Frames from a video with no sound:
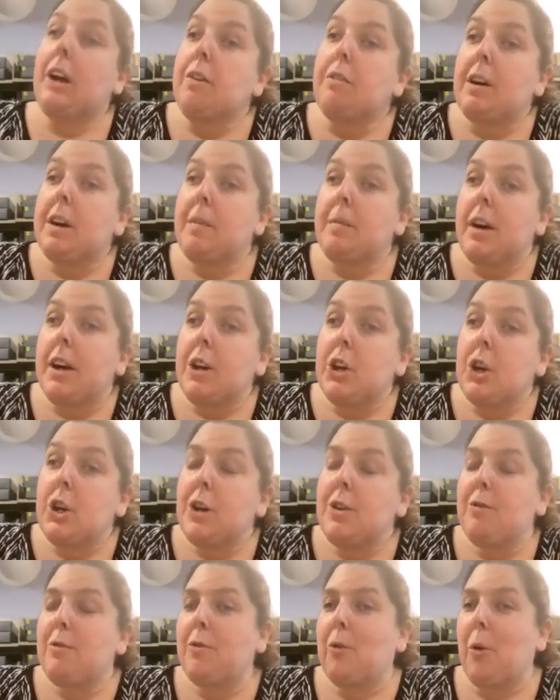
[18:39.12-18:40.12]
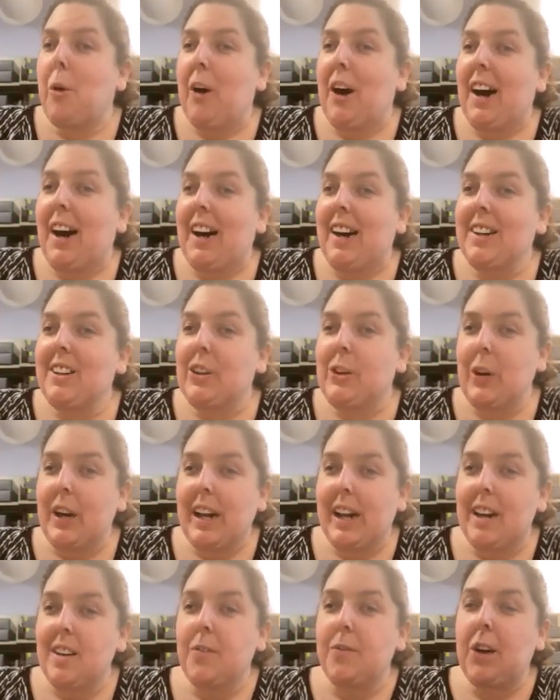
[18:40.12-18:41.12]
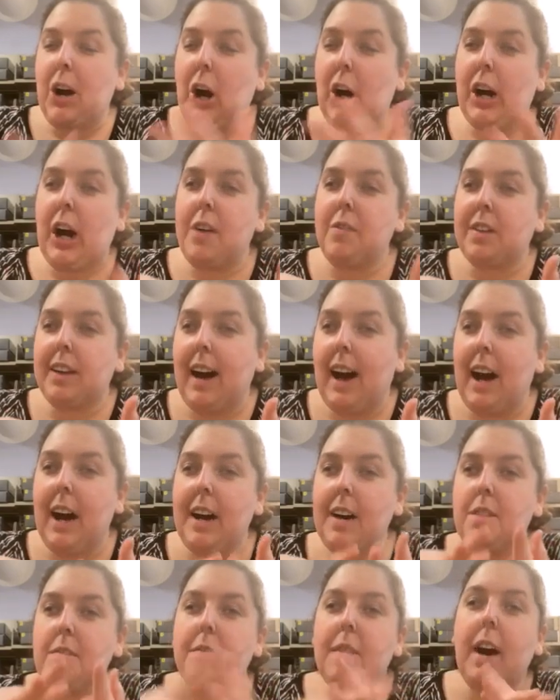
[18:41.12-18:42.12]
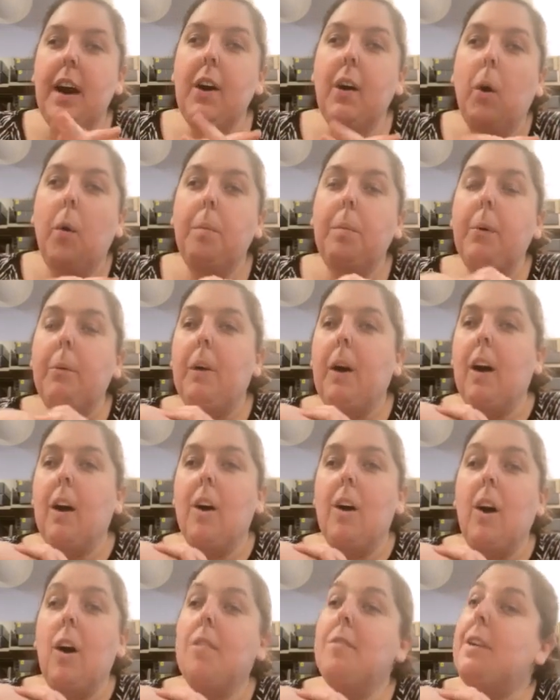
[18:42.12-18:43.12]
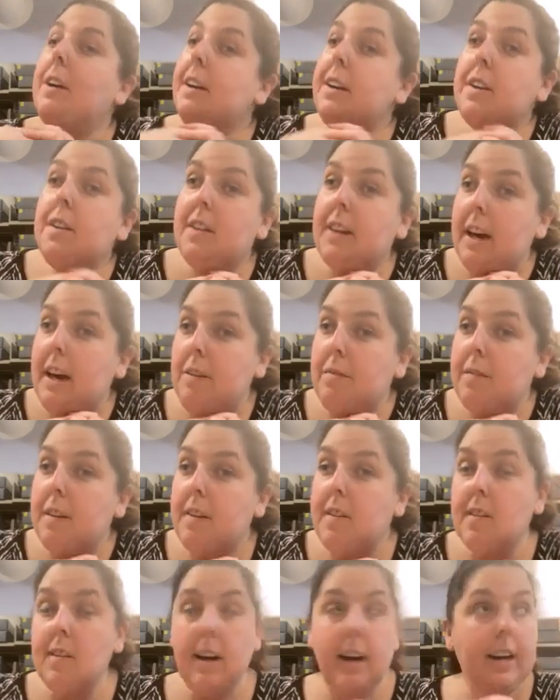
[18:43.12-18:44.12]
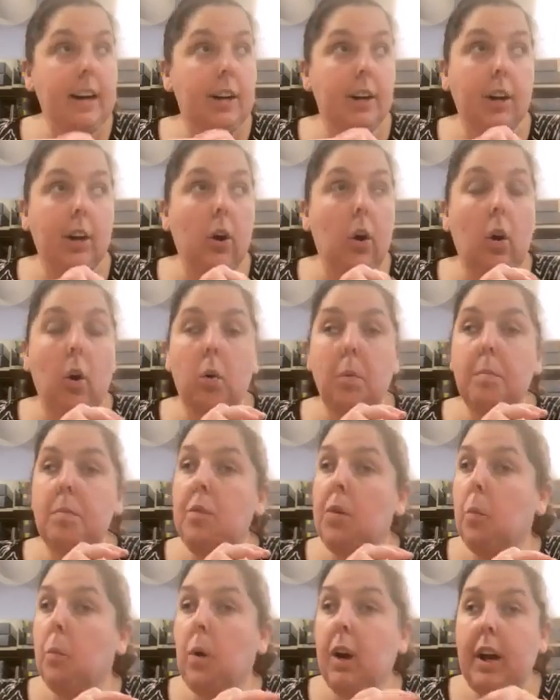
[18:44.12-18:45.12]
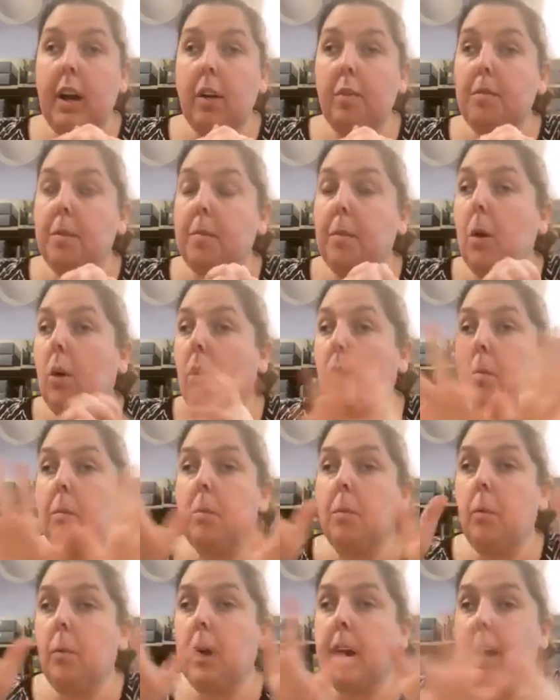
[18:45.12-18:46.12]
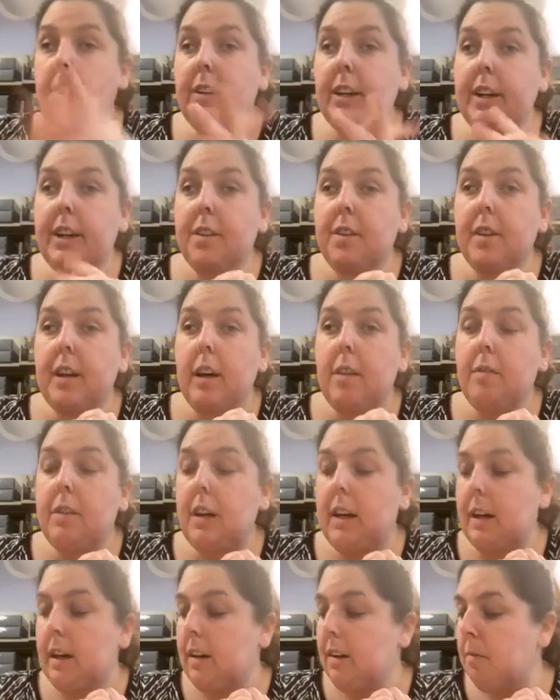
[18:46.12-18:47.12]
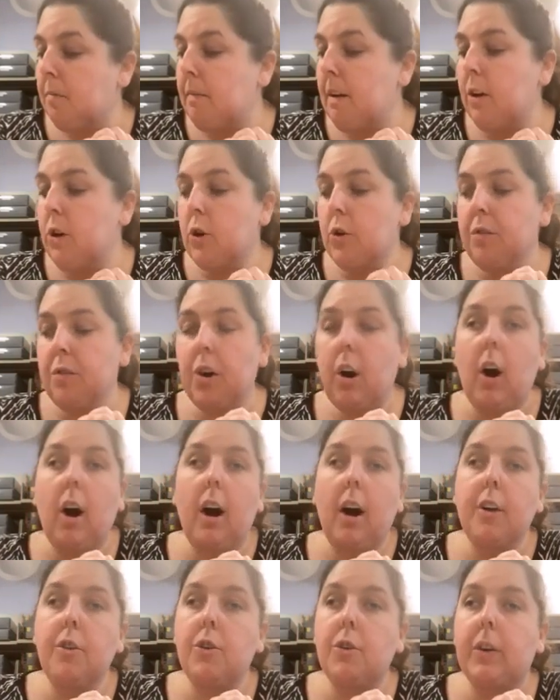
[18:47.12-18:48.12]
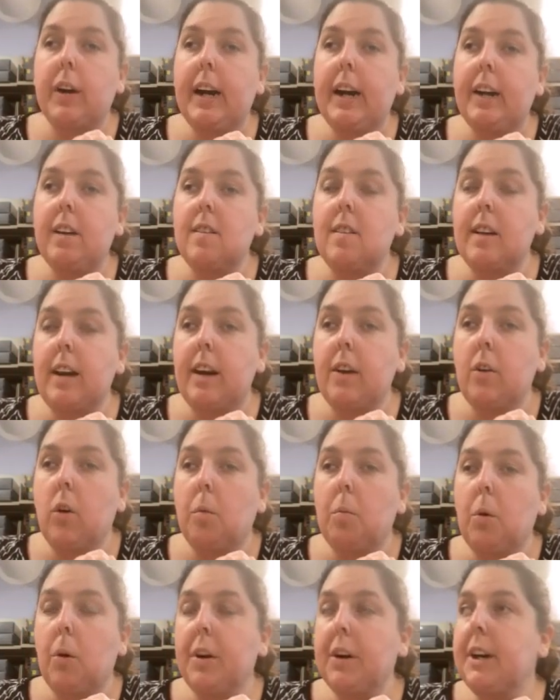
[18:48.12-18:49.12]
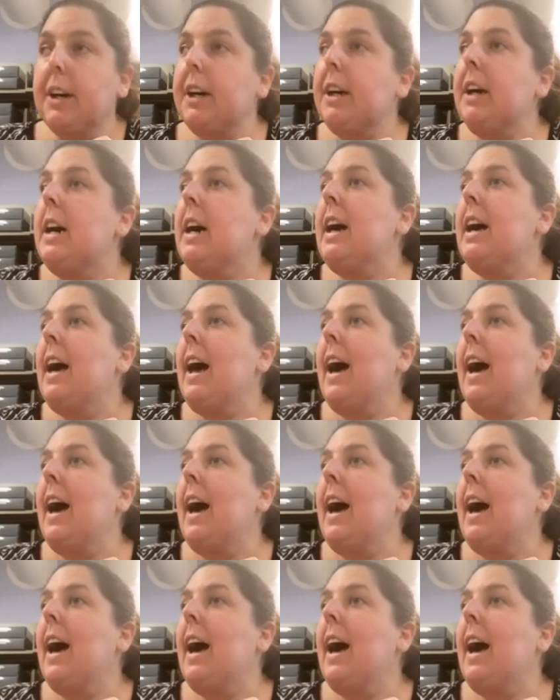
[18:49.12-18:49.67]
Thank you very much for joining us for Archives Live. I hope you are all very safe and snug at your homes or working from home, whatever your safety measures are during a stay-at-home order.